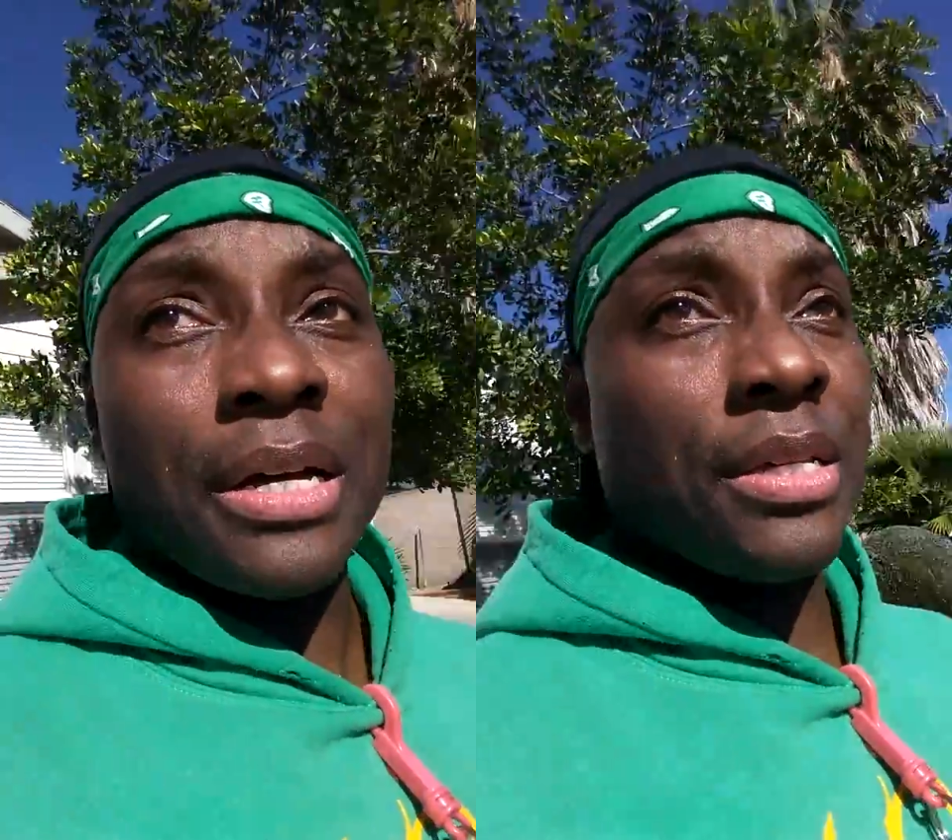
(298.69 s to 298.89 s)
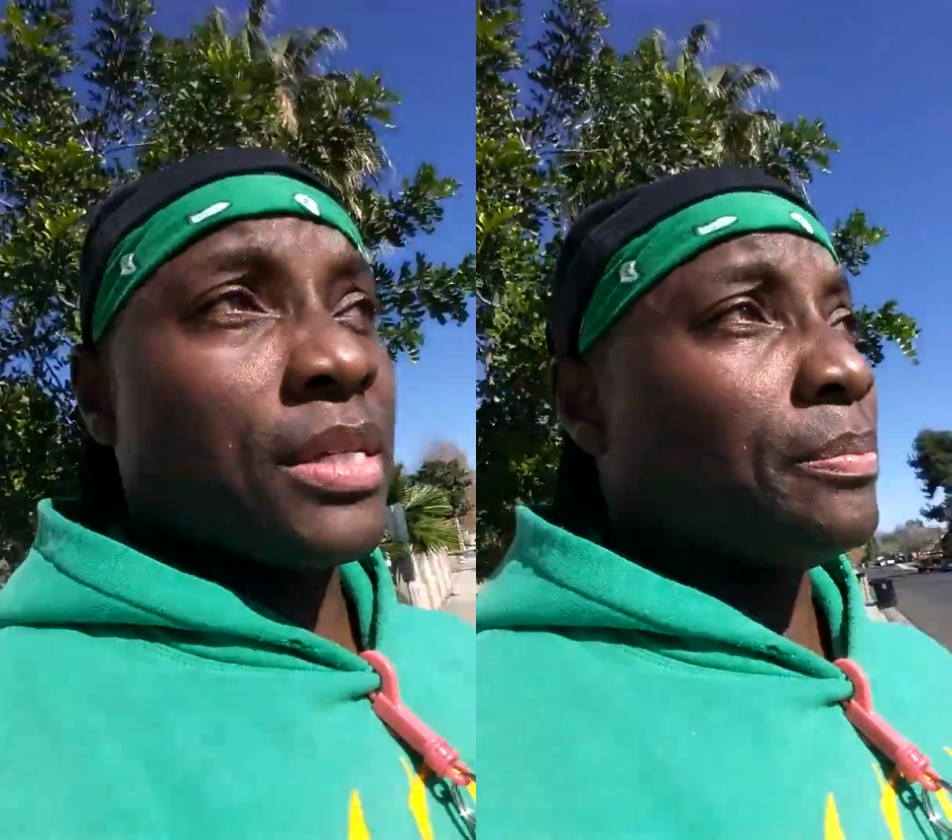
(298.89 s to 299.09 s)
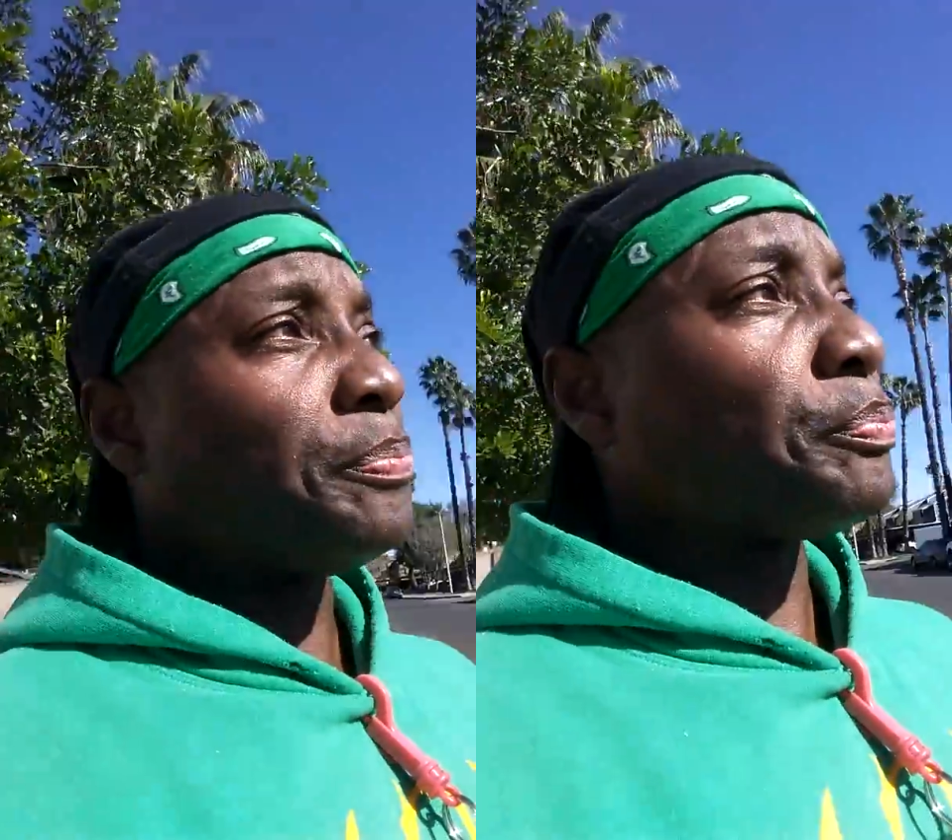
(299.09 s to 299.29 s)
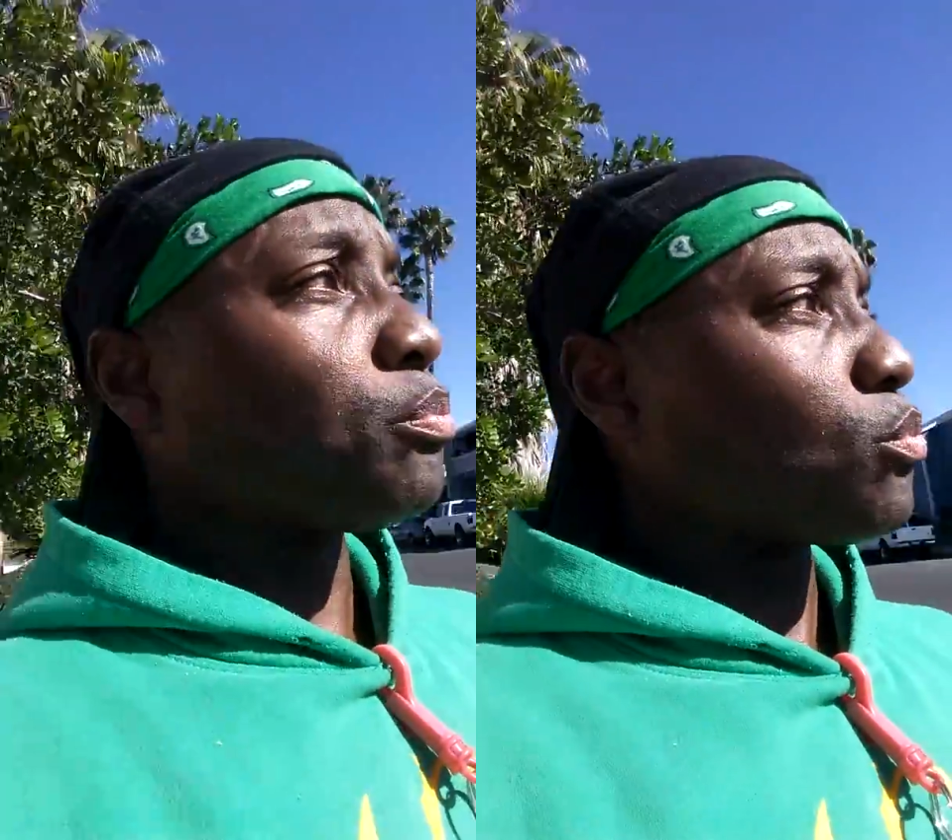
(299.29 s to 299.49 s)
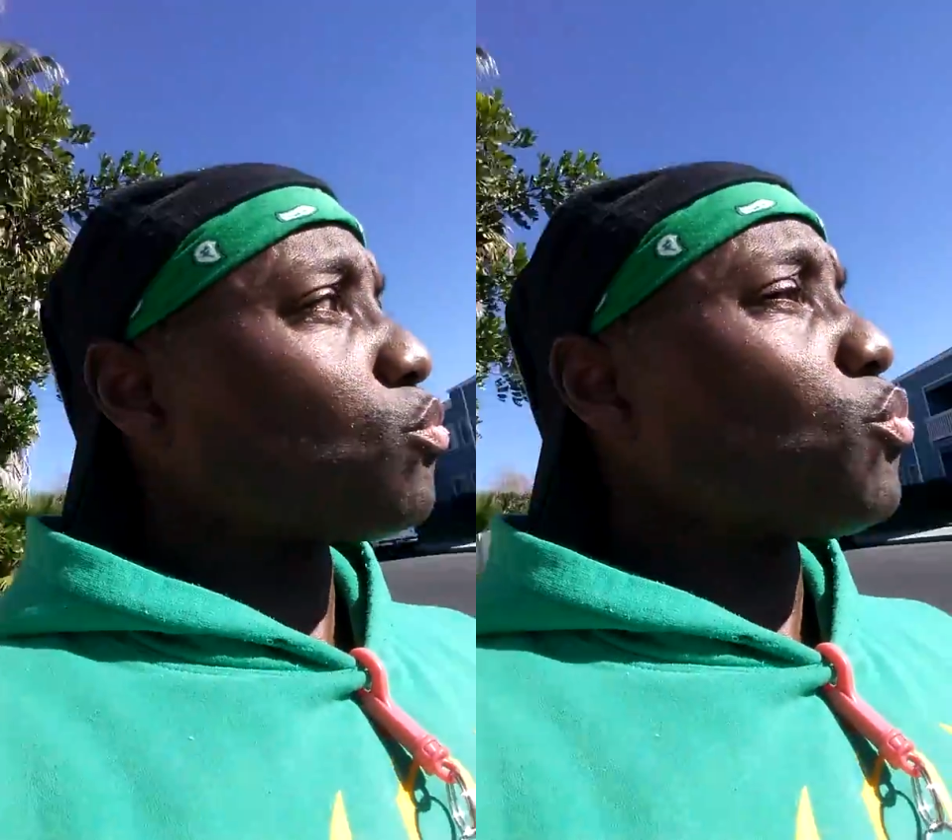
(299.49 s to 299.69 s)
us
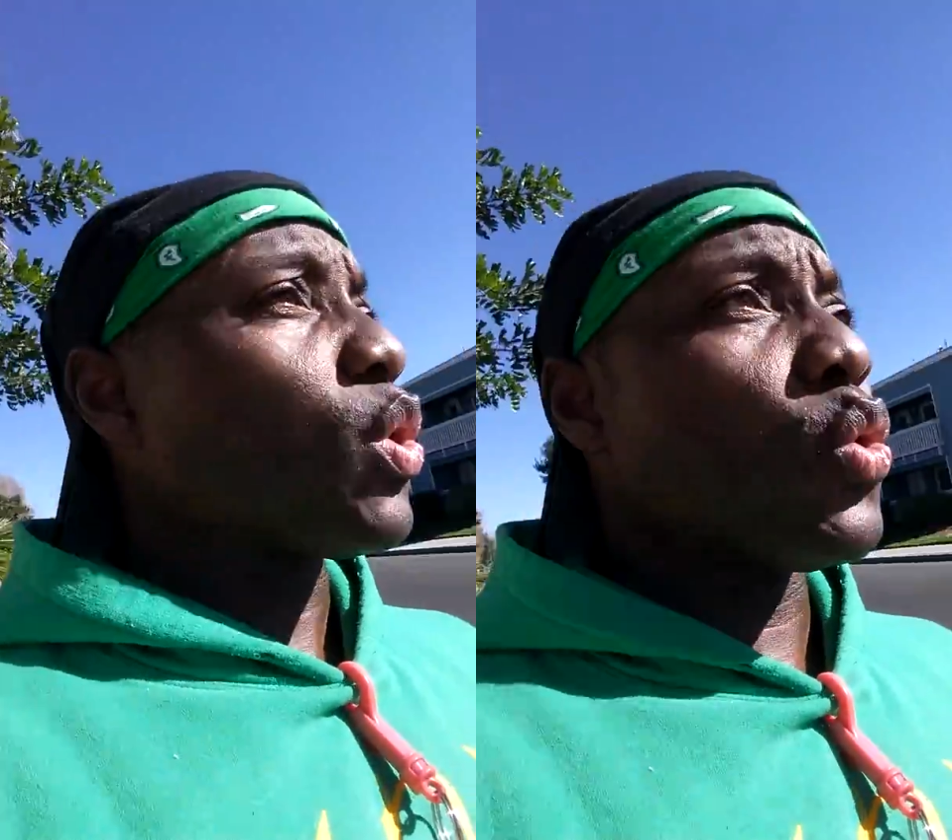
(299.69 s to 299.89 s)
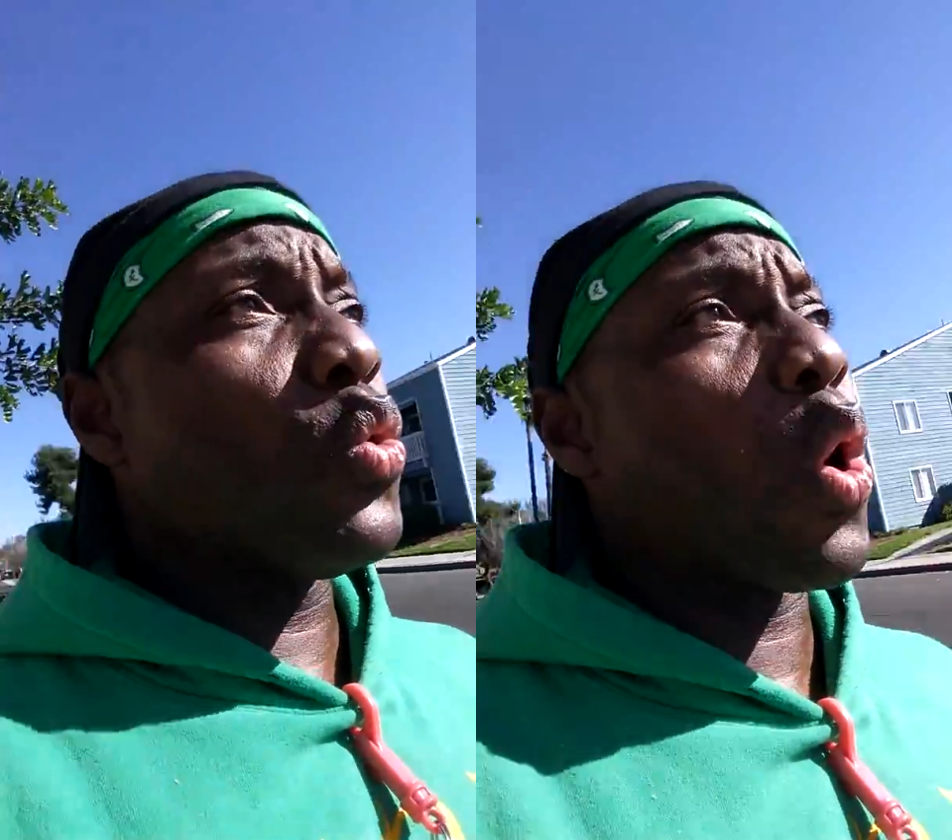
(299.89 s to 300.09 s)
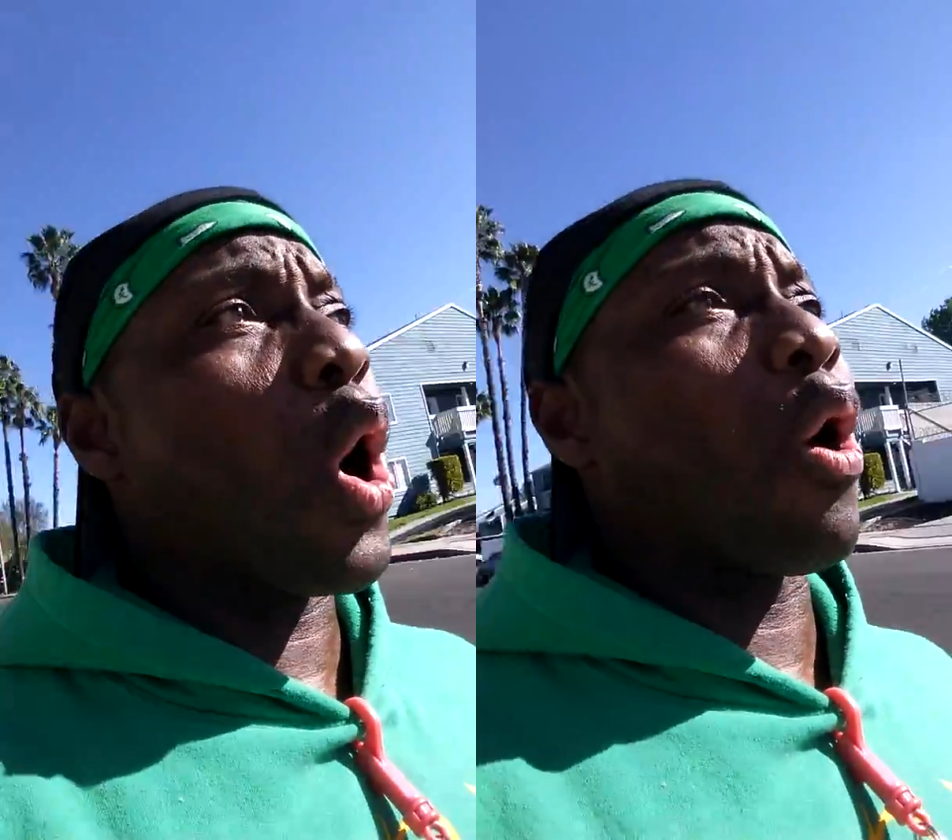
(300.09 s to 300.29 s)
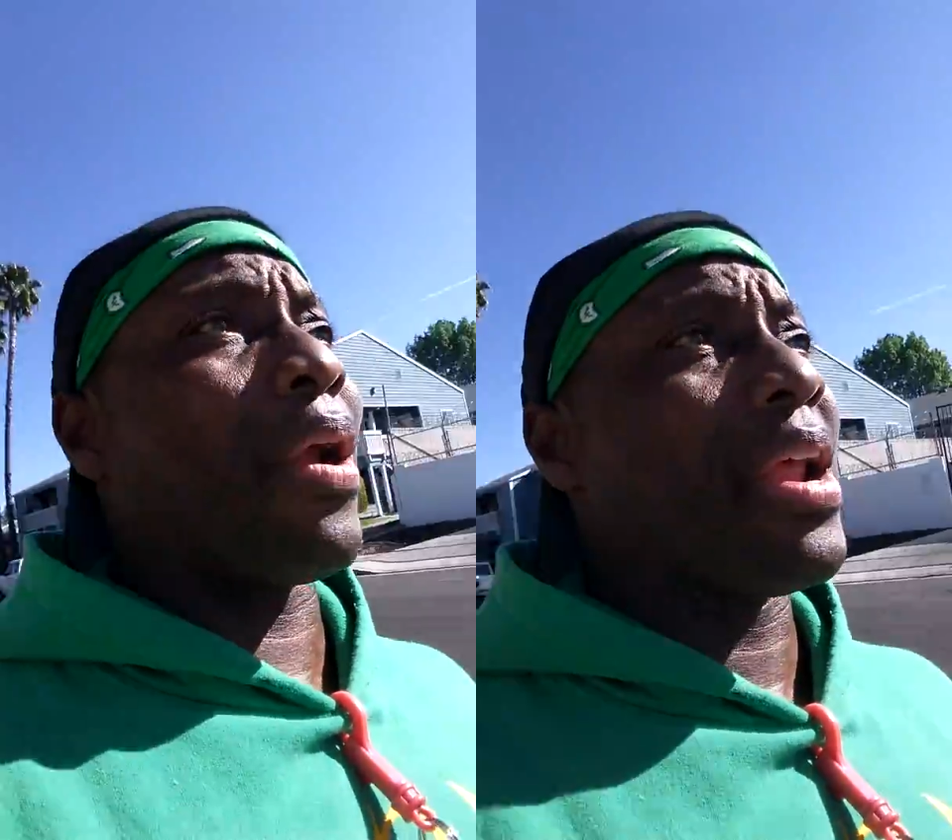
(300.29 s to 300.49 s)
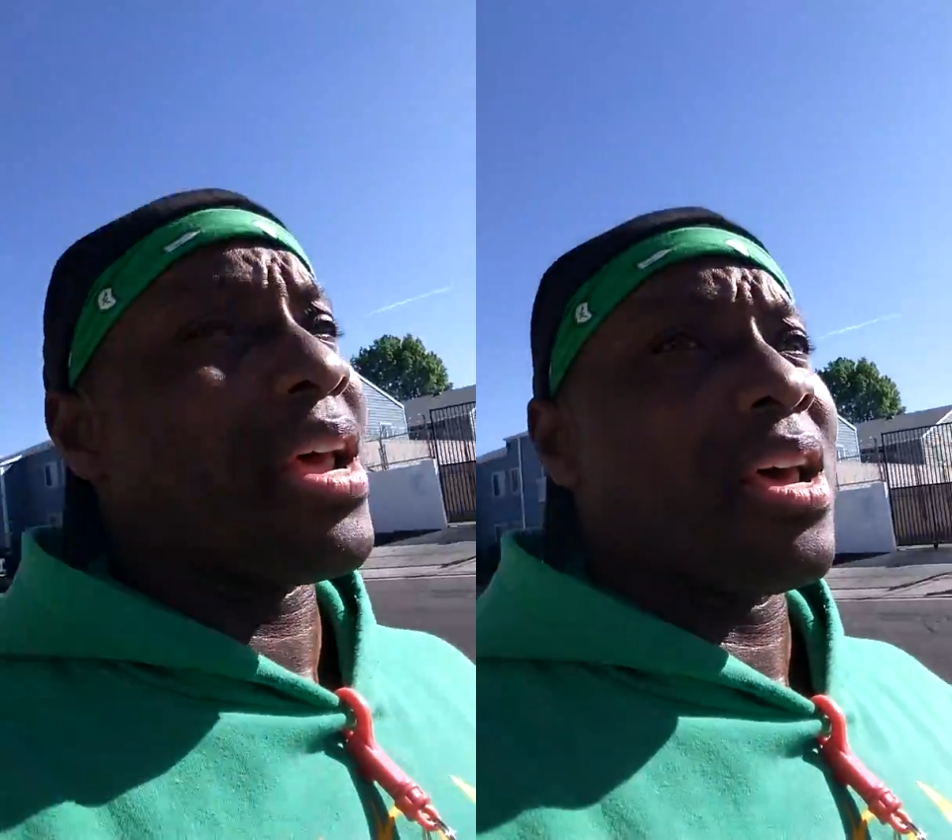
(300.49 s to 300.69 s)
who
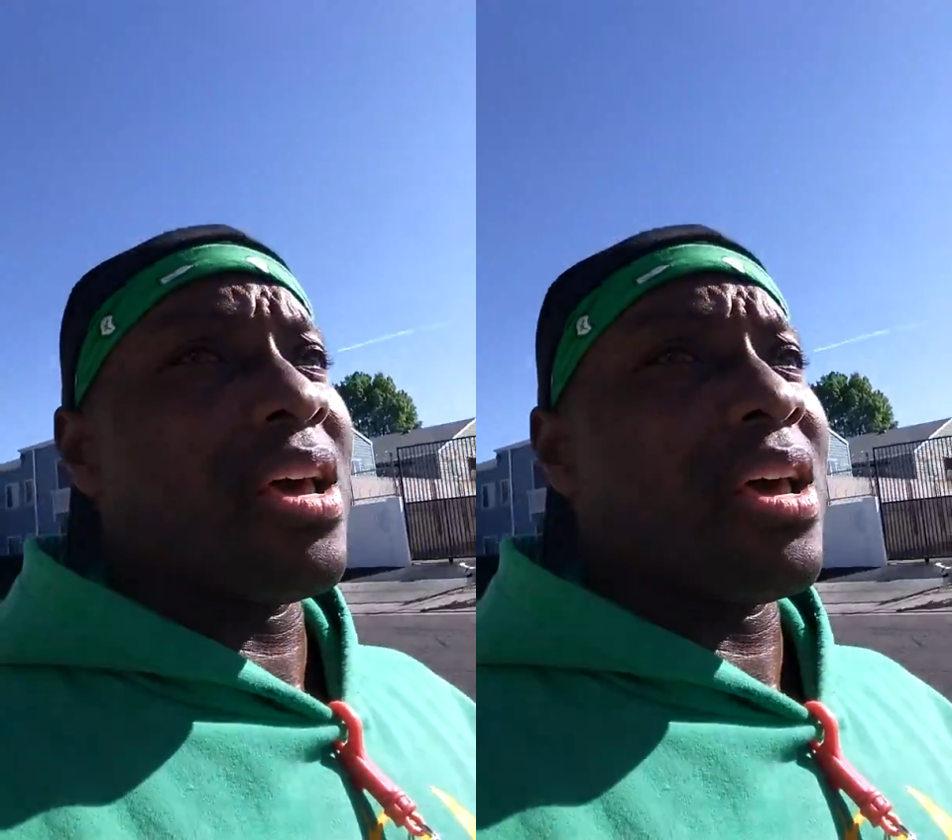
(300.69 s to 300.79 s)
are